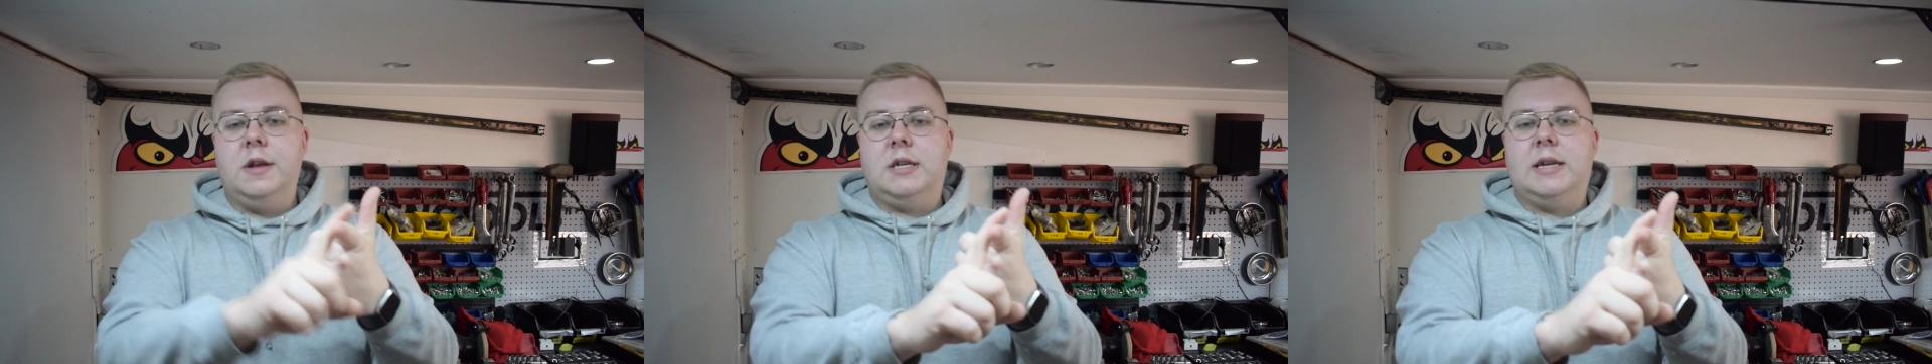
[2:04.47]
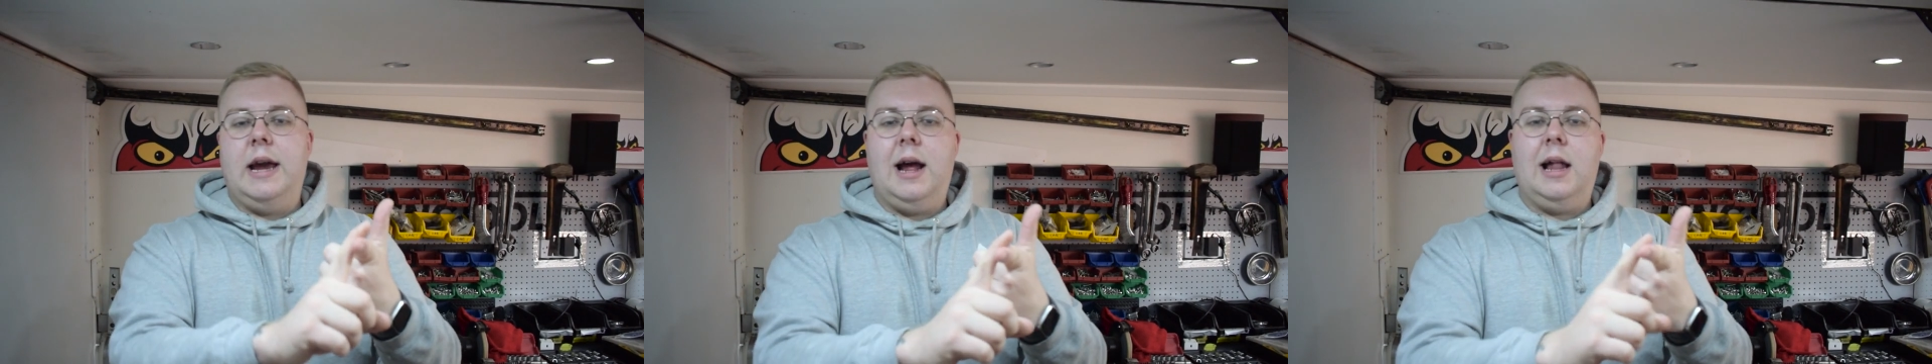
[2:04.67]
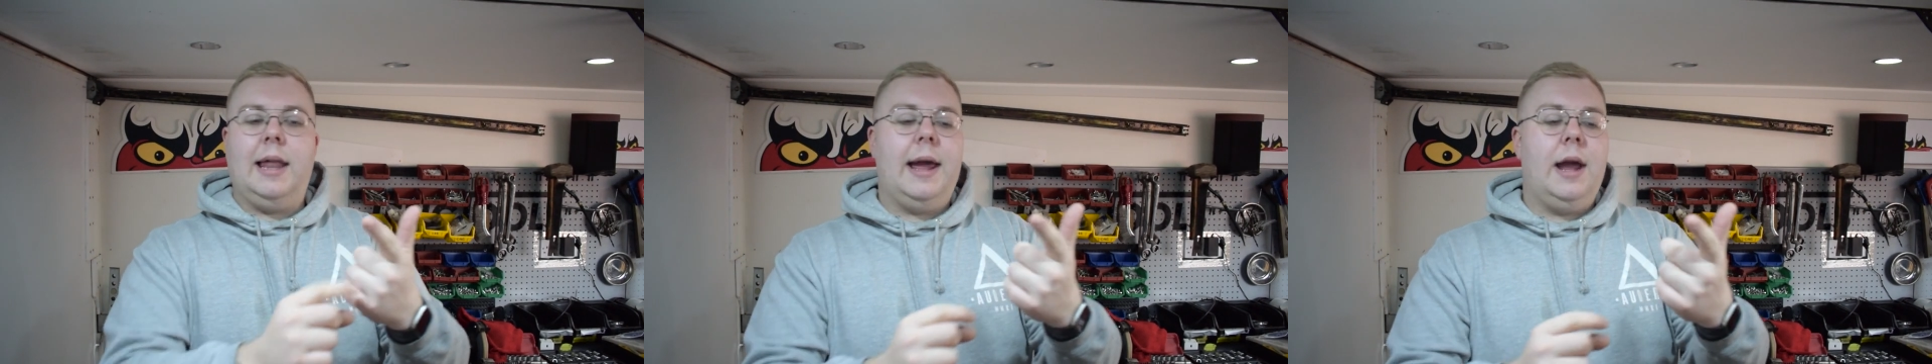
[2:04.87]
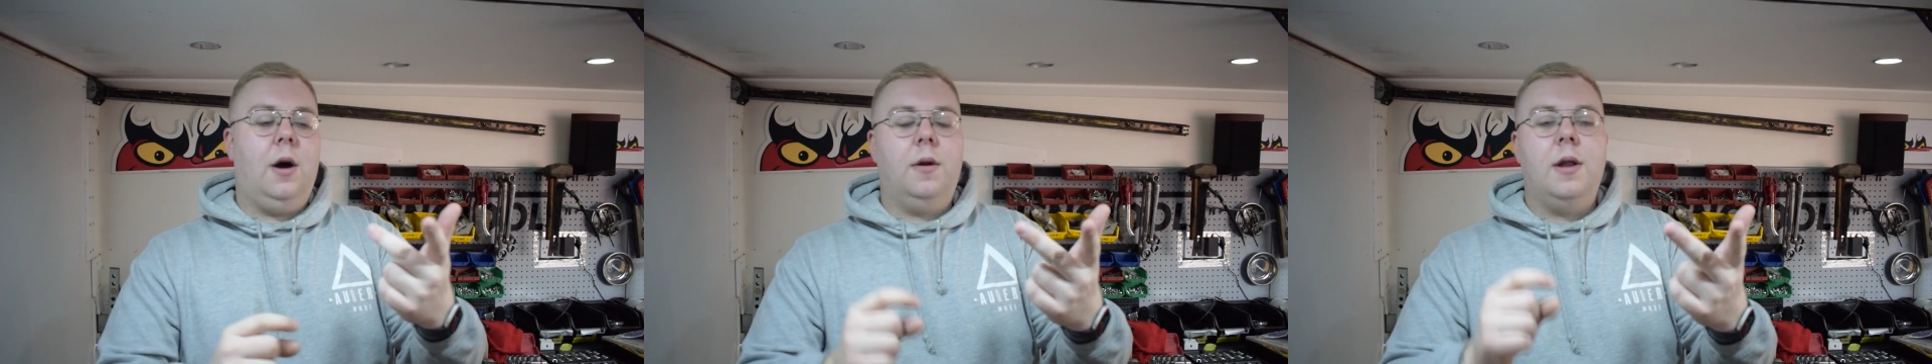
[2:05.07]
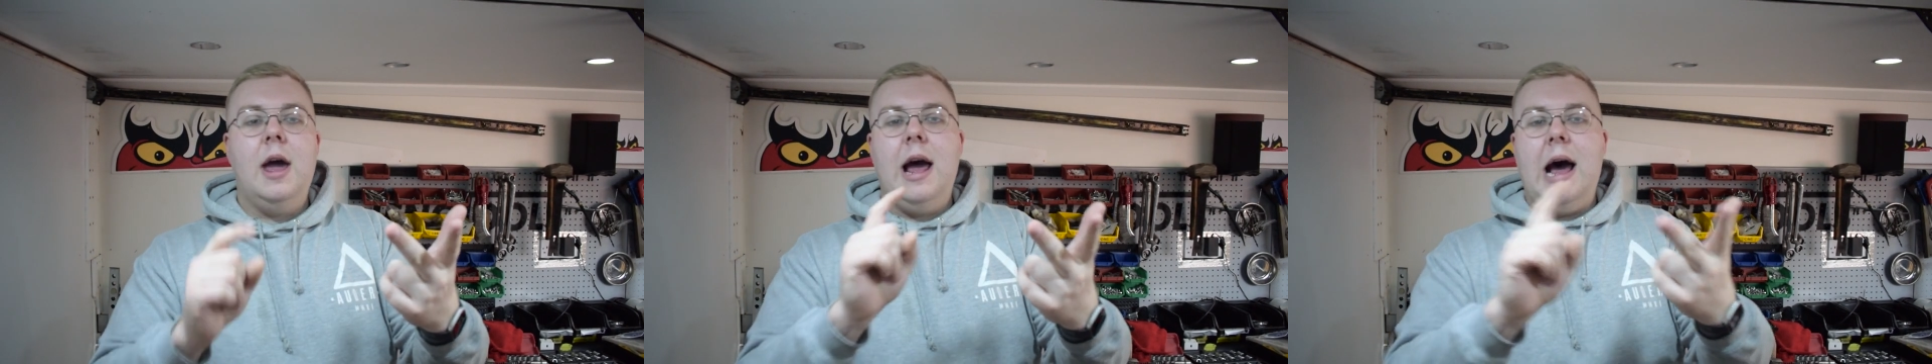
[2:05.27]
the Seat
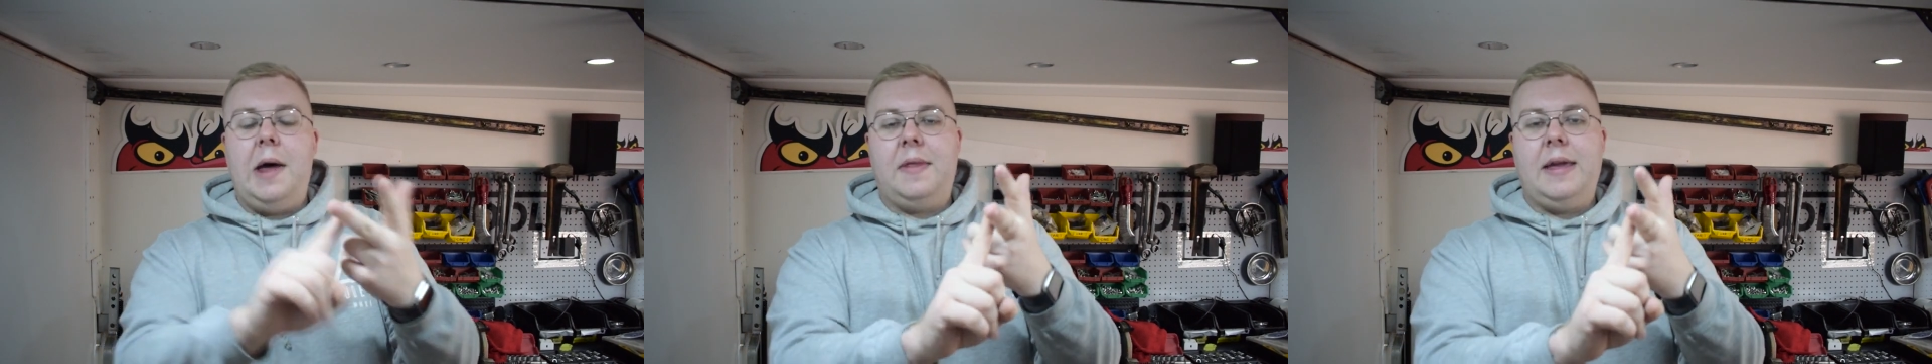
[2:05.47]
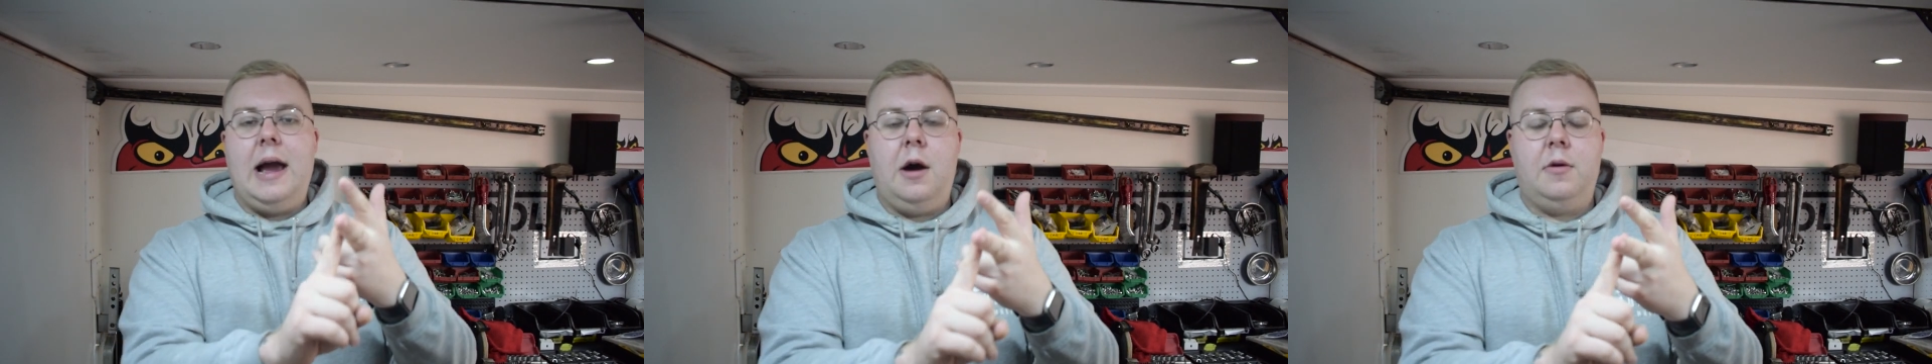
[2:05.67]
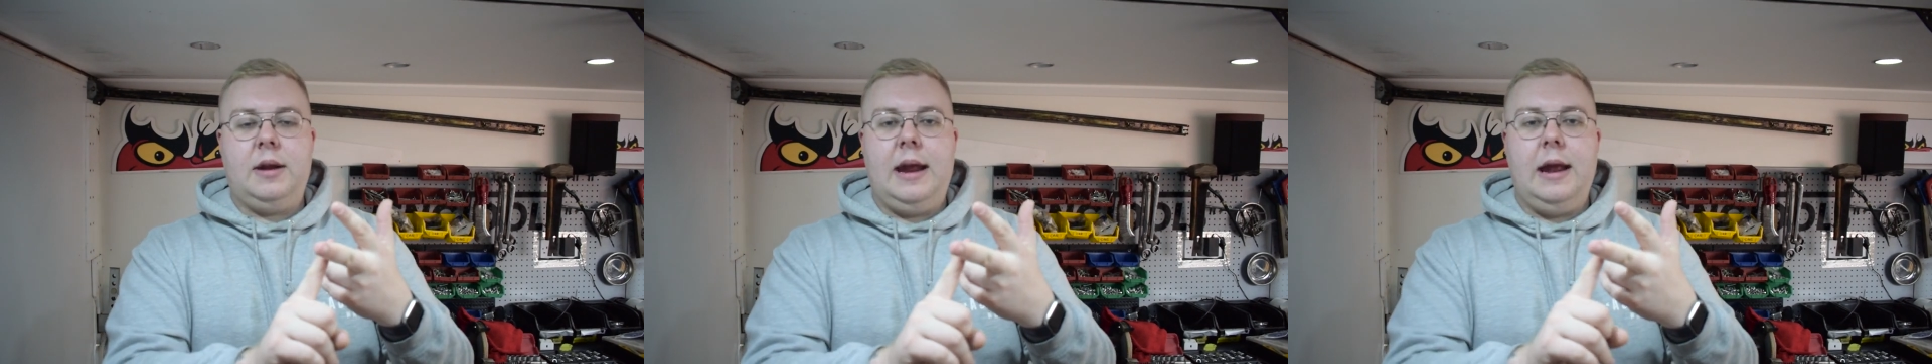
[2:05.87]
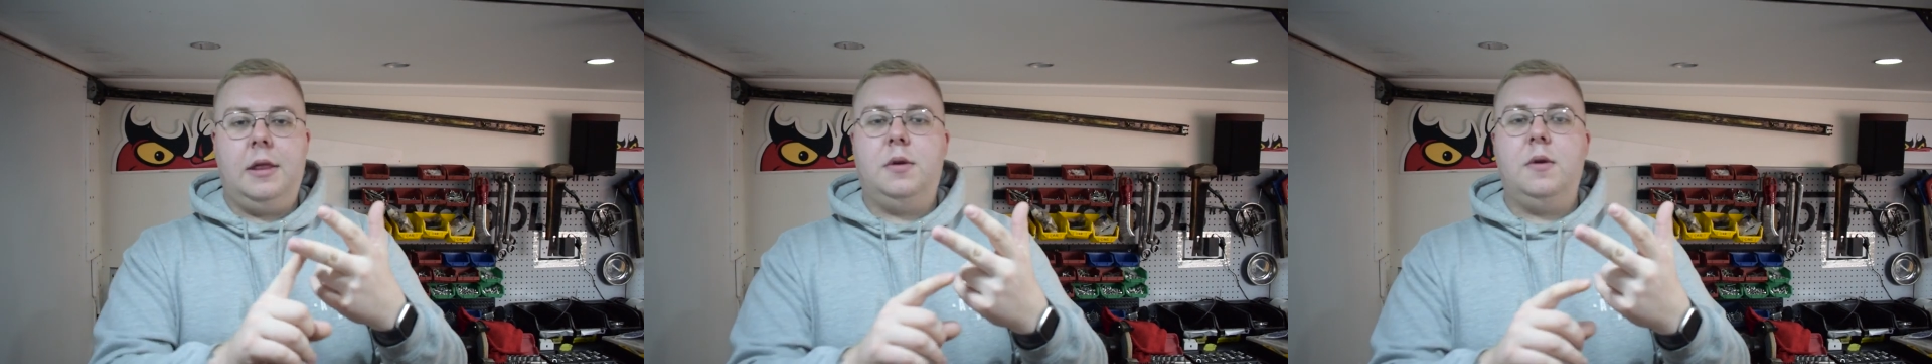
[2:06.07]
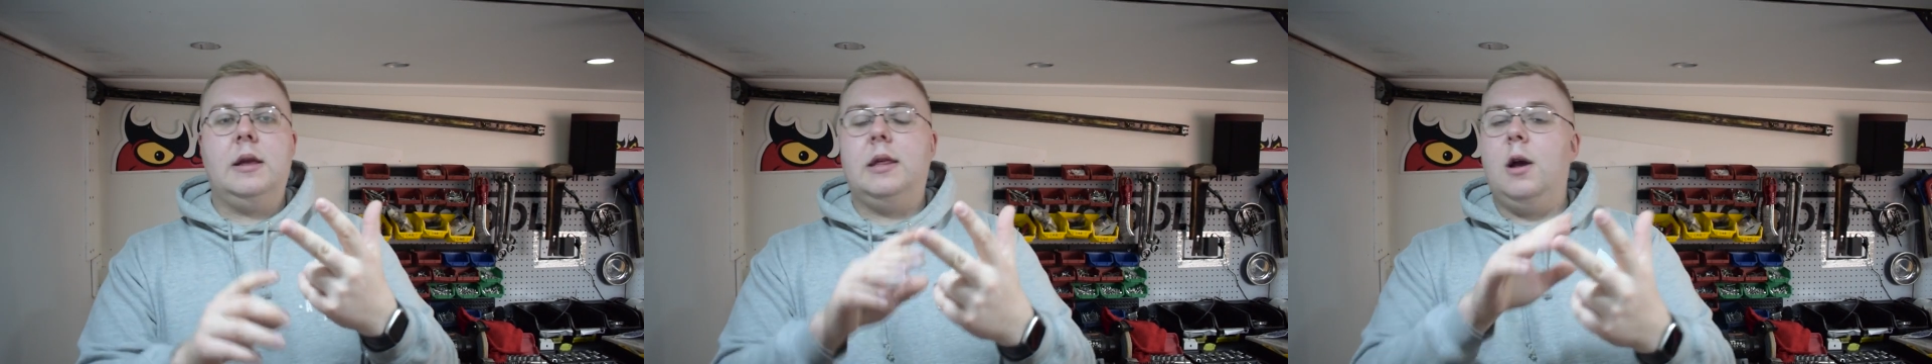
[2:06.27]
Leon and the Audi A three,